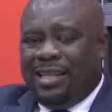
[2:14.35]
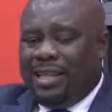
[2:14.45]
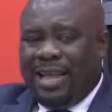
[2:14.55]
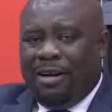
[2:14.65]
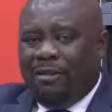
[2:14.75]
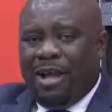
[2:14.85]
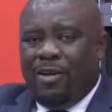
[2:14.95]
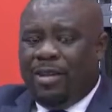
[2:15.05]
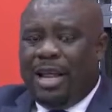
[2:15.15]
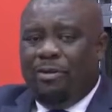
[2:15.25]
the area
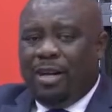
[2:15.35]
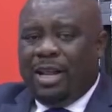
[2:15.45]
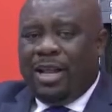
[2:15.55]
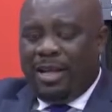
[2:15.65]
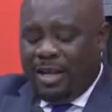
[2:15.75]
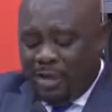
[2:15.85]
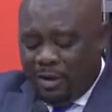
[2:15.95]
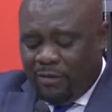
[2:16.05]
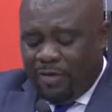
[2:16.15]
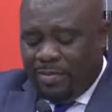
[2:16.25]
or in the arena of